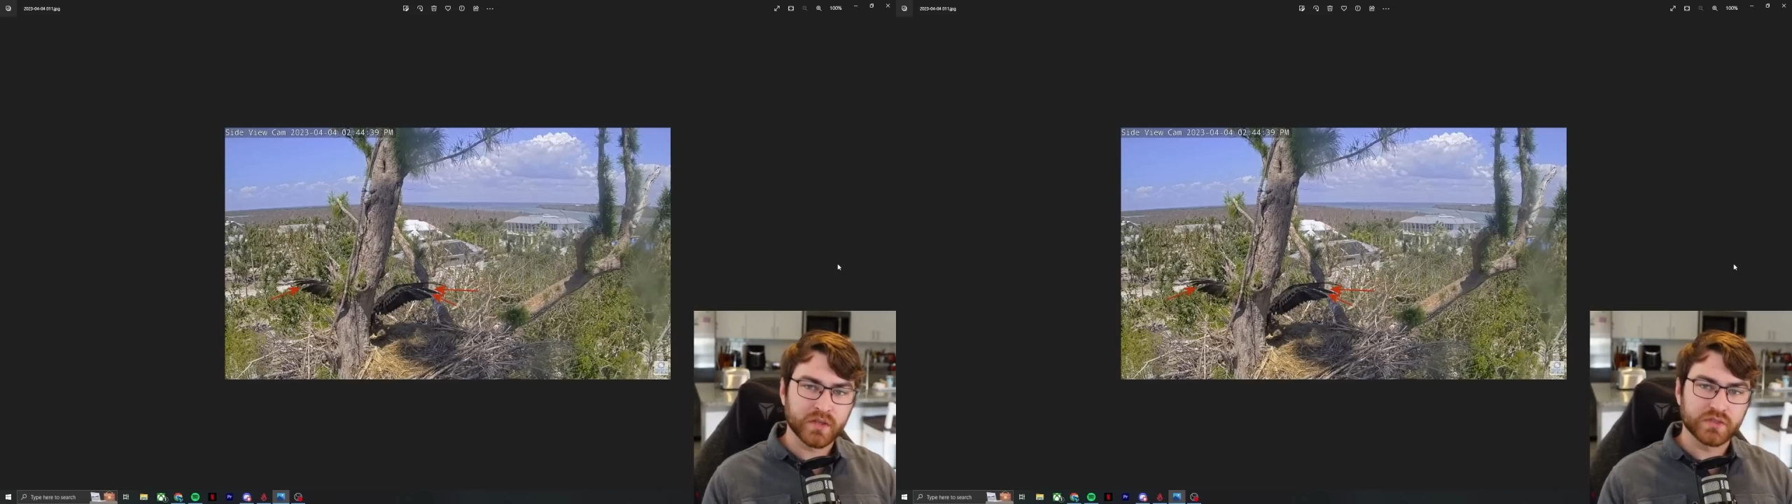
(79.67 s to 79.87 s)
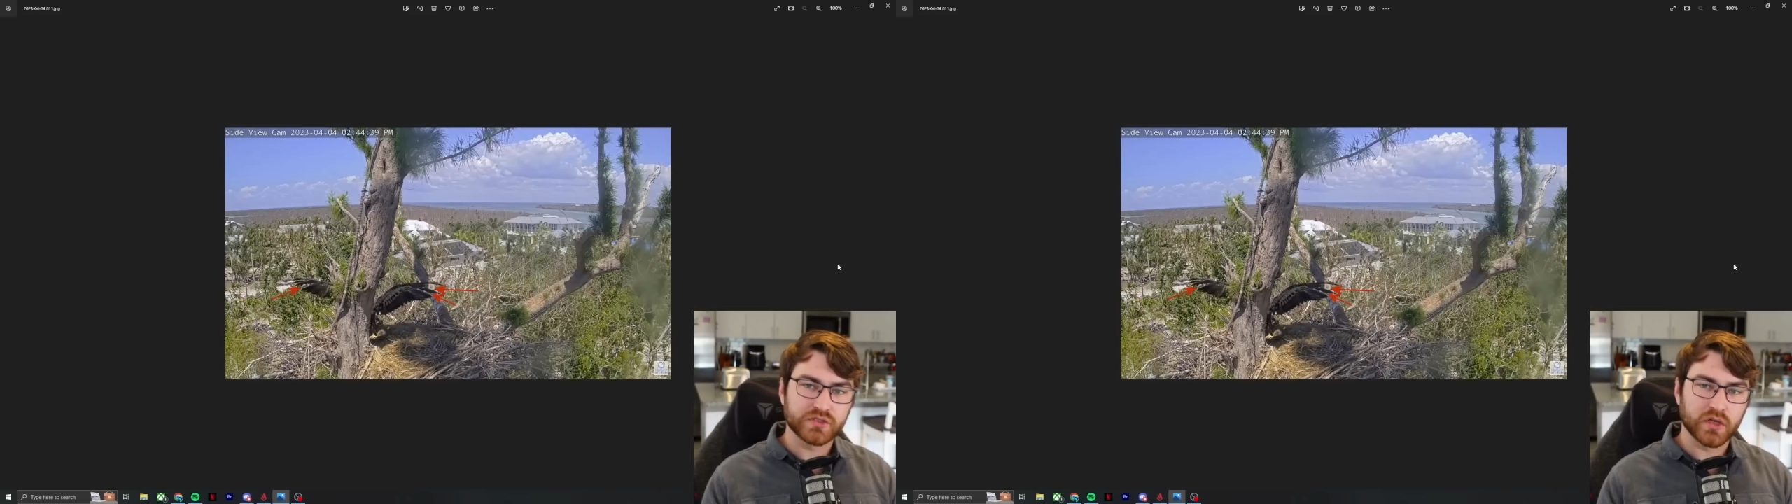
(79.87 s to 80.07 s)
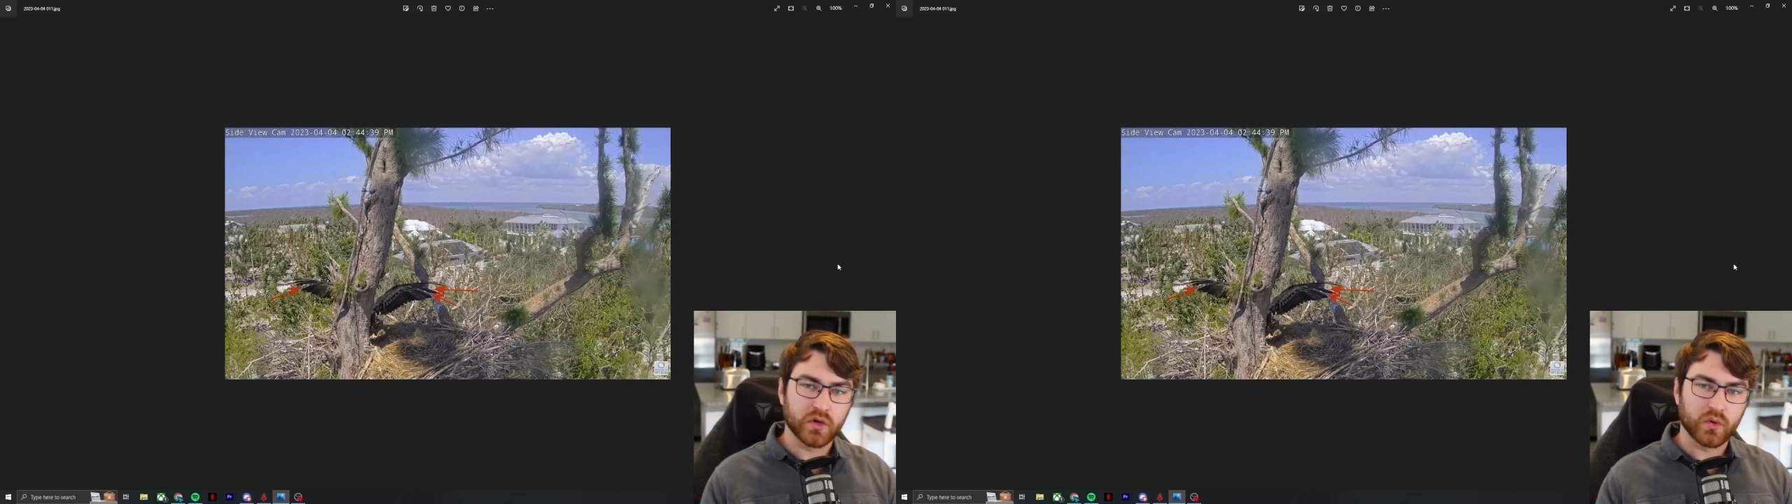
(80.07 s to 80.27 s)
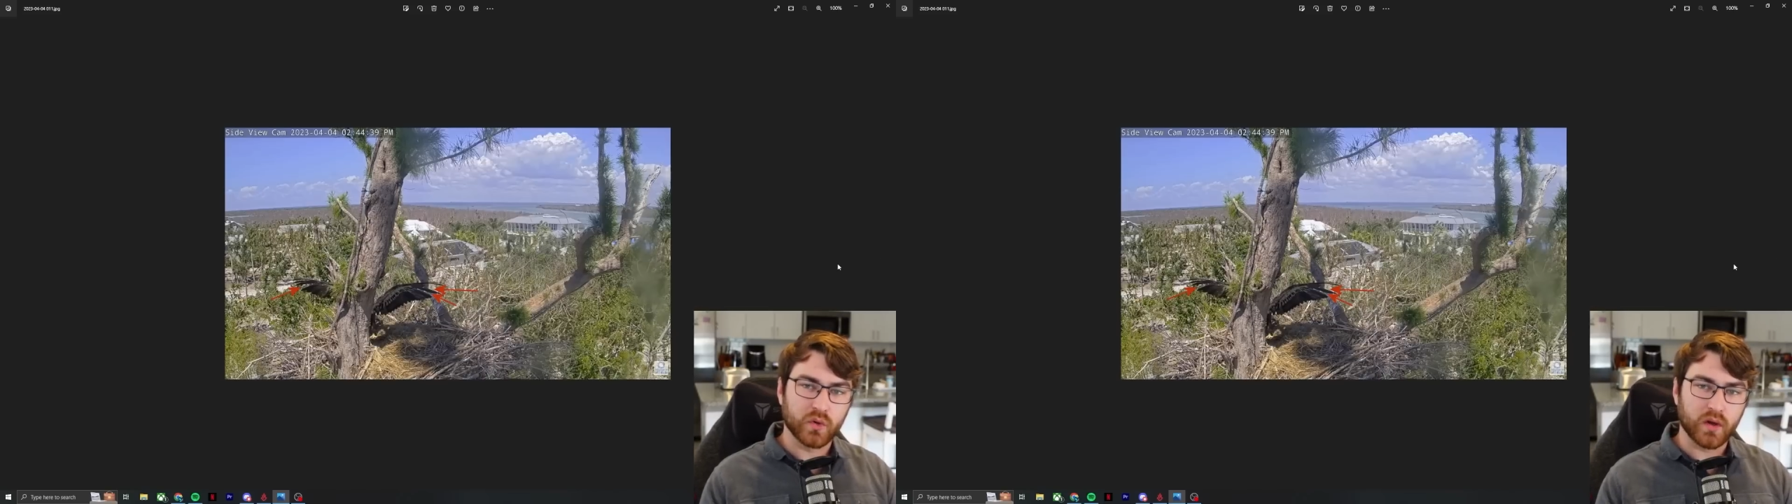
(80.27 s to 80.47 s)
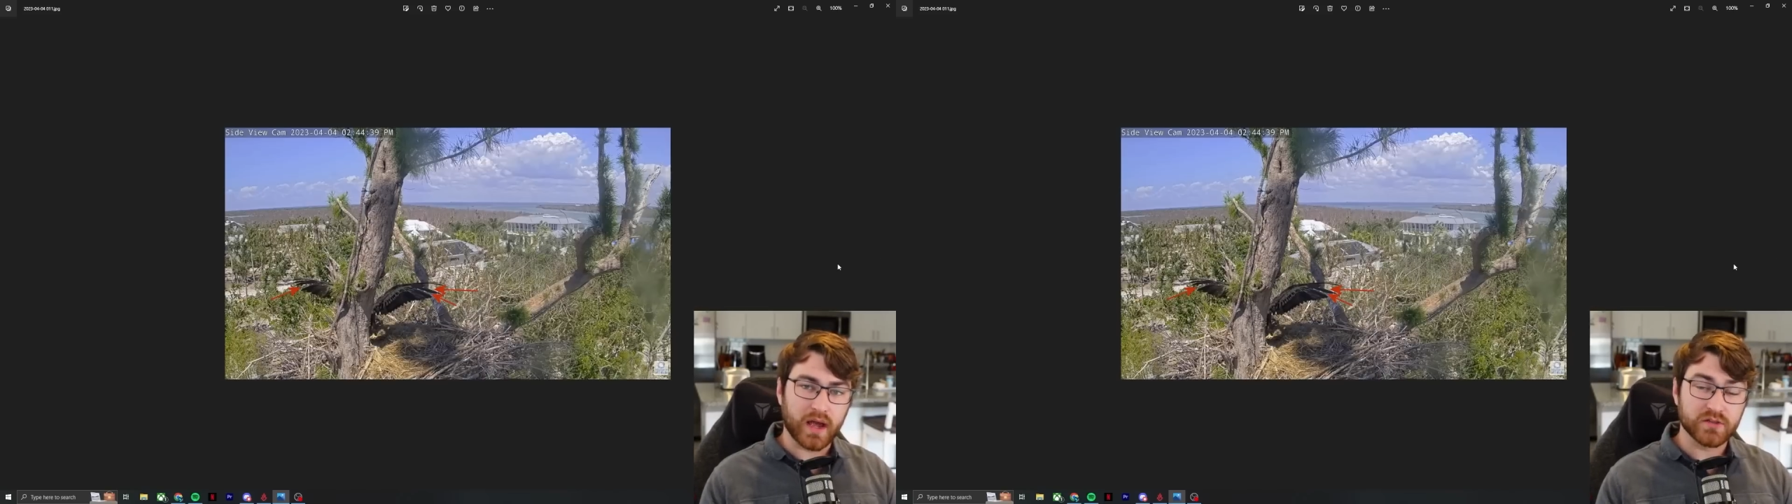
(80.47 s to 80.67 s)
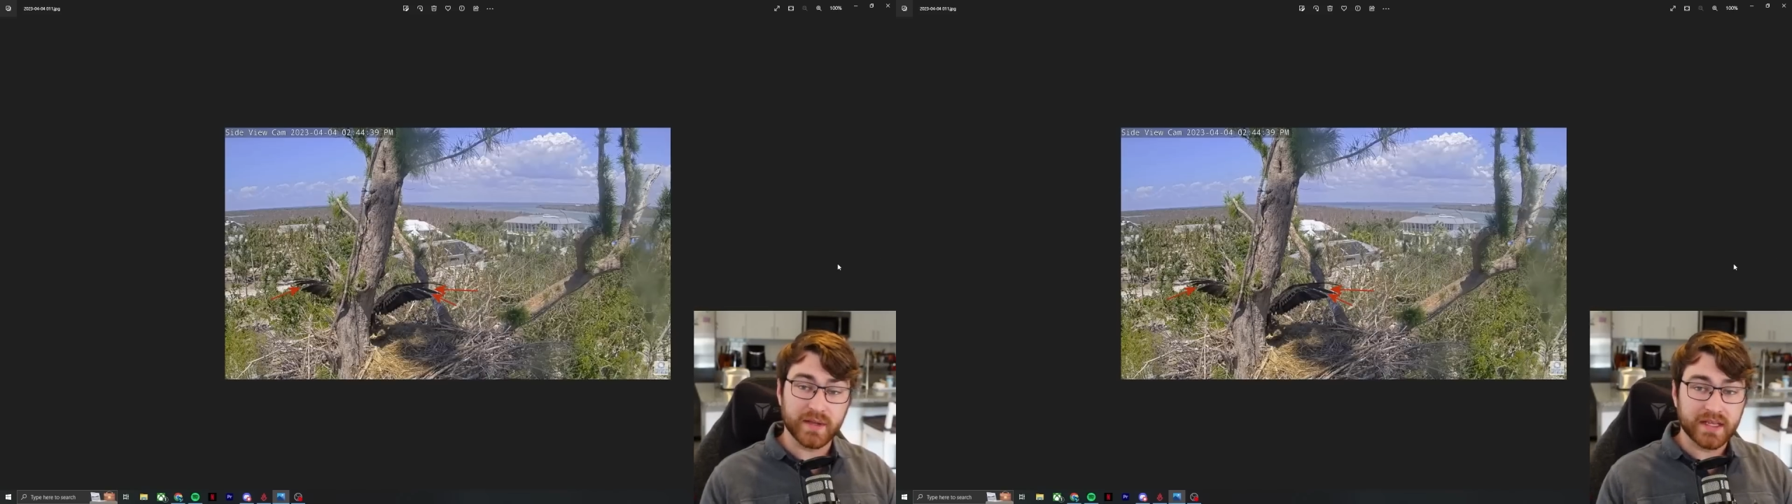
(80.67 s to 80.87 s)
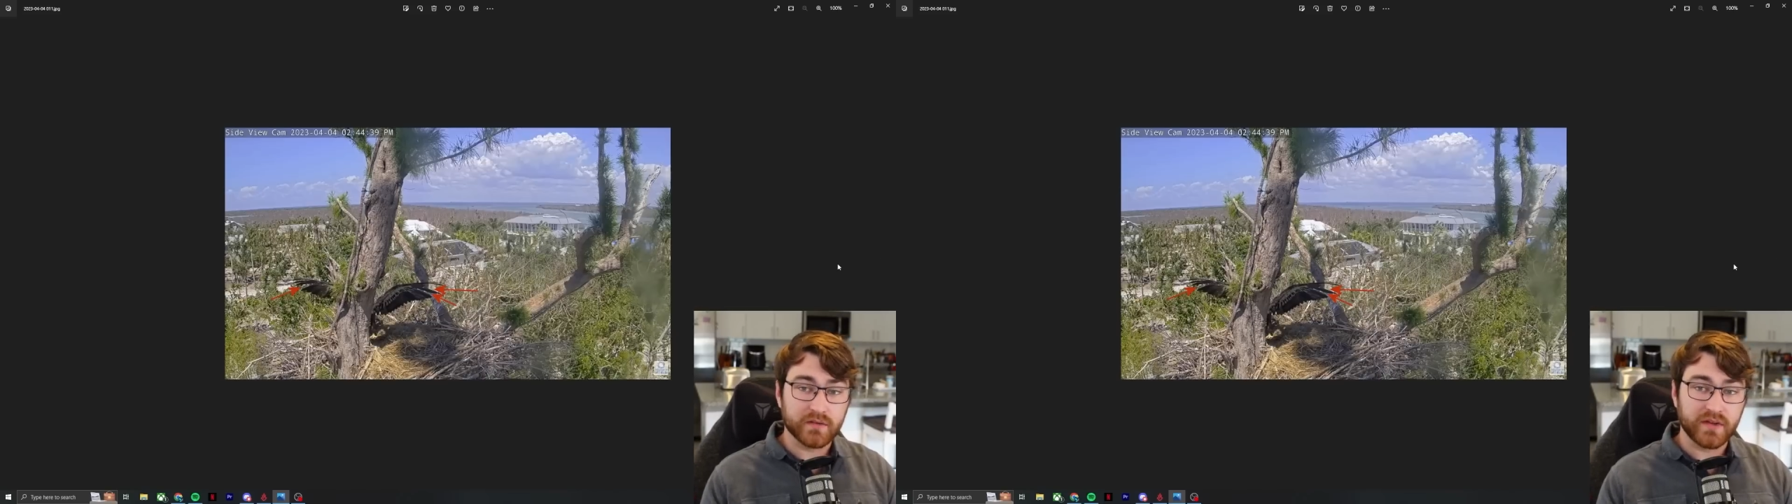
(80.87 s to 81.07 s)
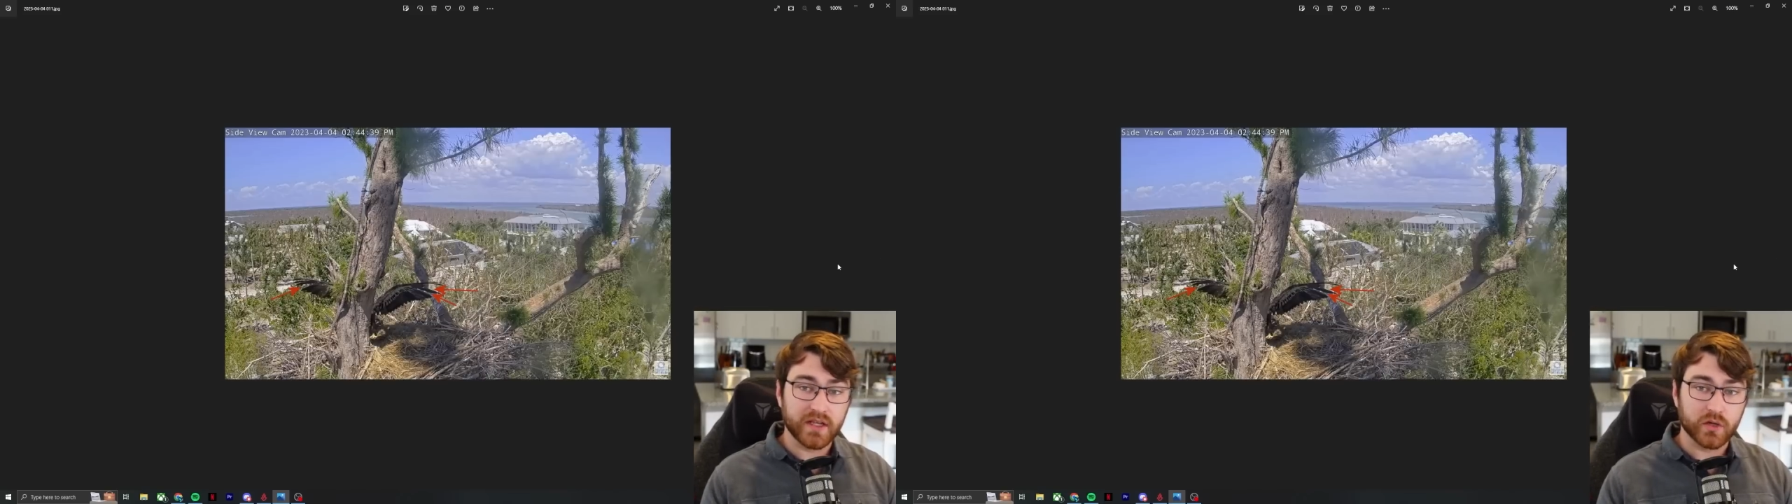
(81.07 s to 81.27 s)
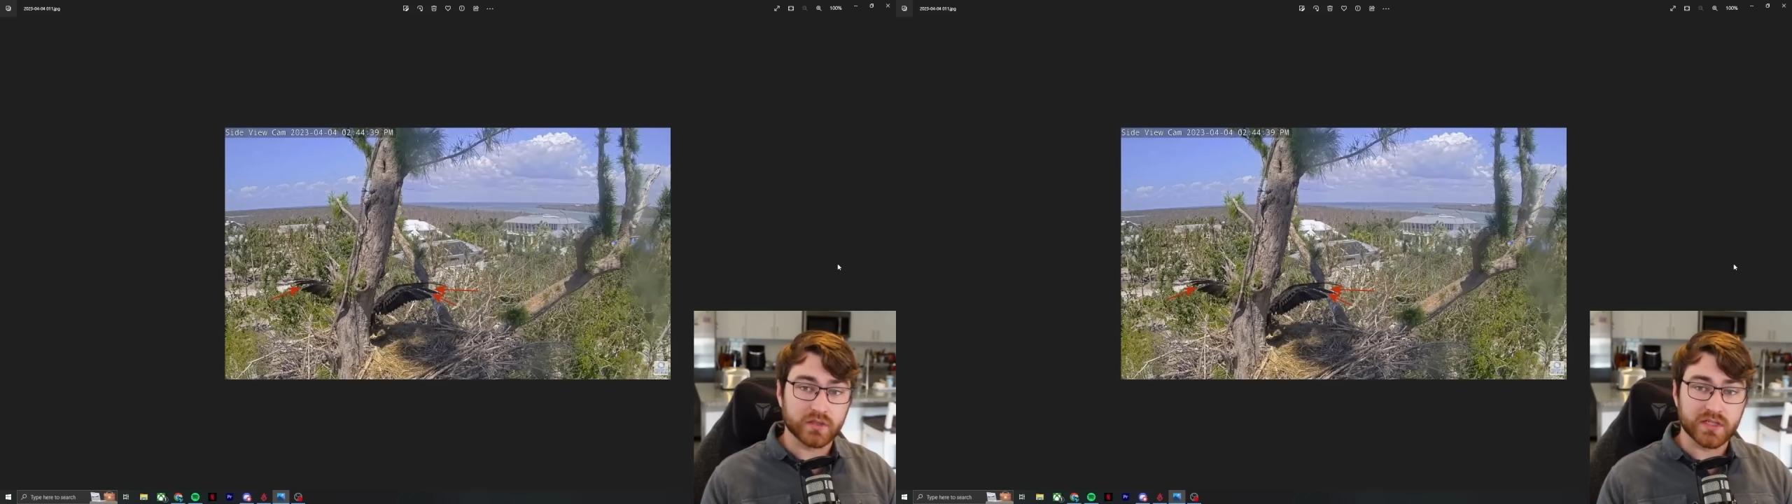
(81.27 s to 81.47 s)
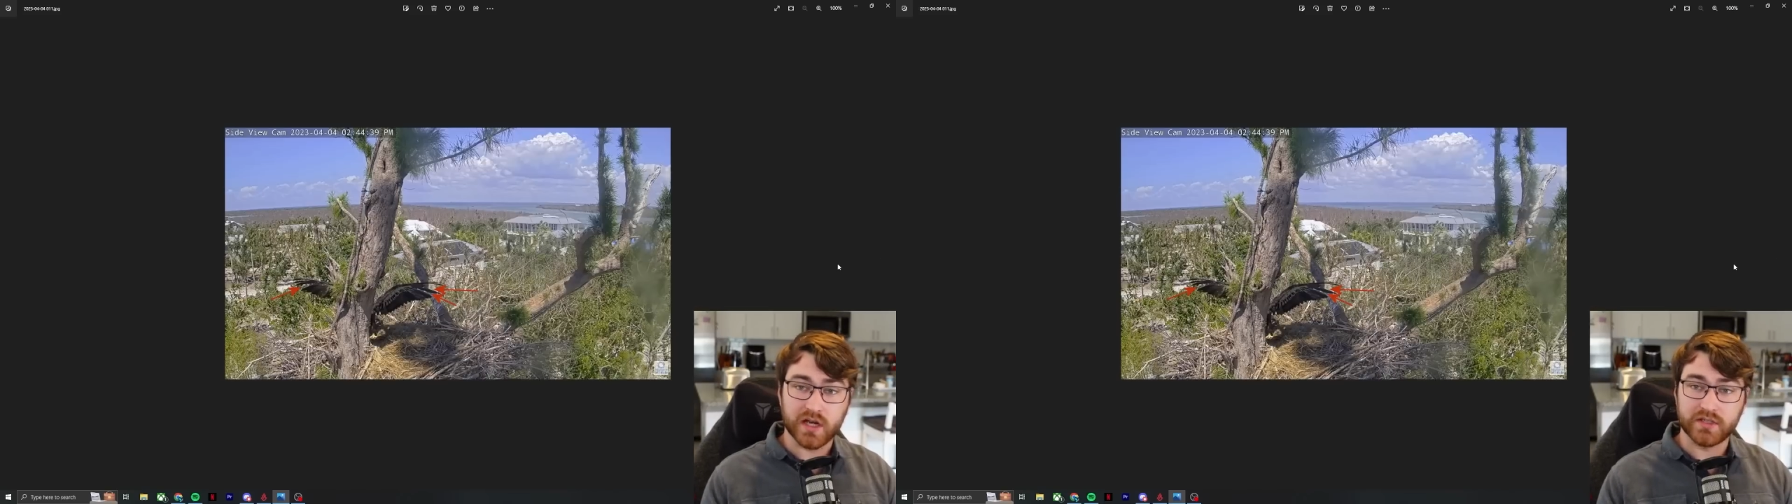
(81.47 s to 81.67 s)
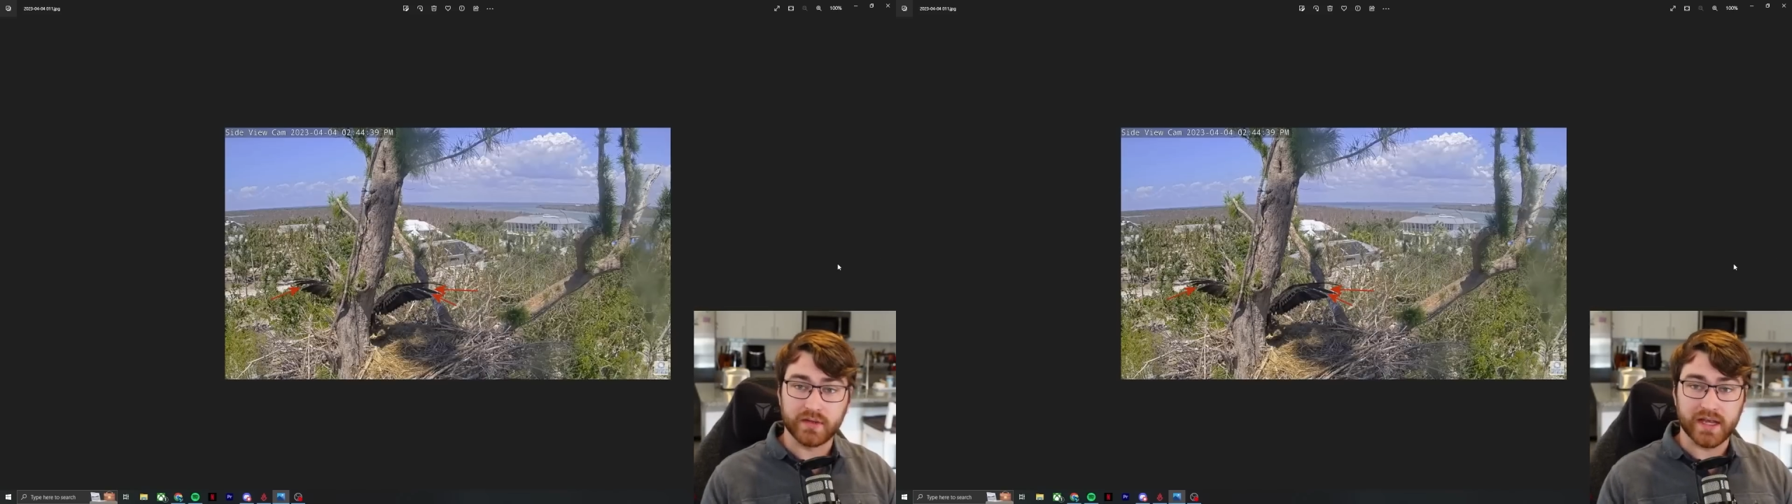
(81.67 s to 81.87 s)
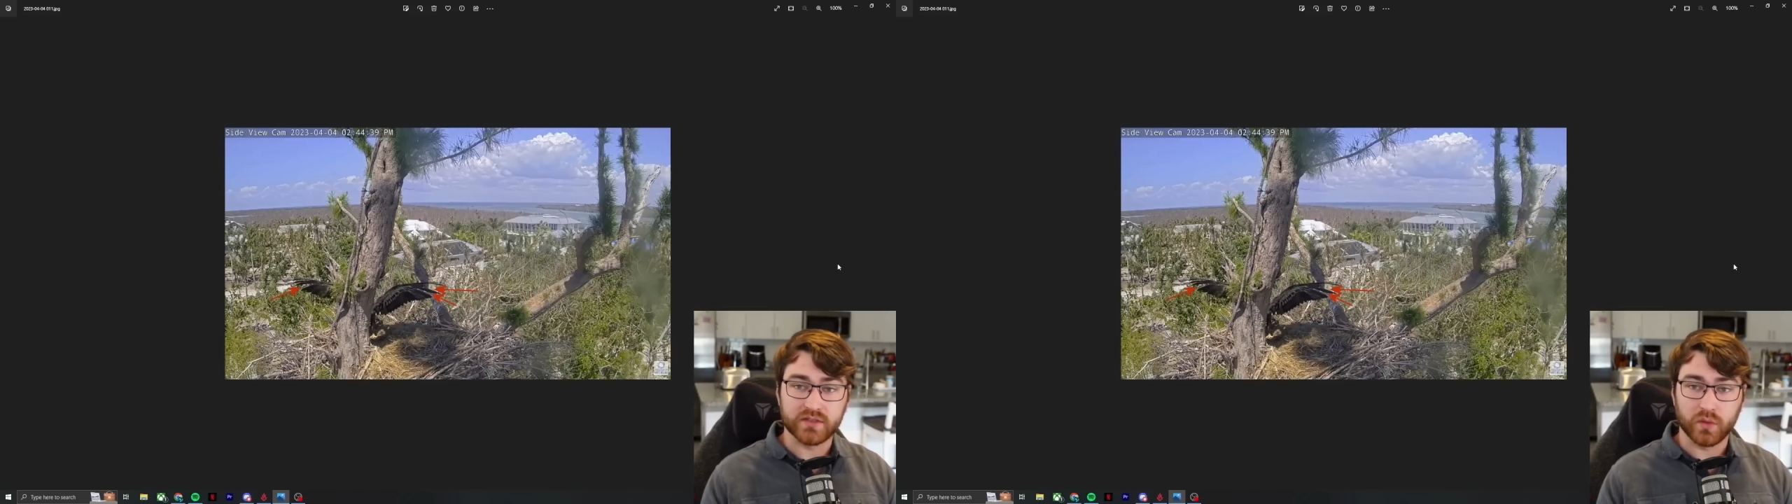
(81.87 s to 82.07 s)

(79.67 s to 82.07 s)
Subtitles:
So I was making a video to talk to you guys.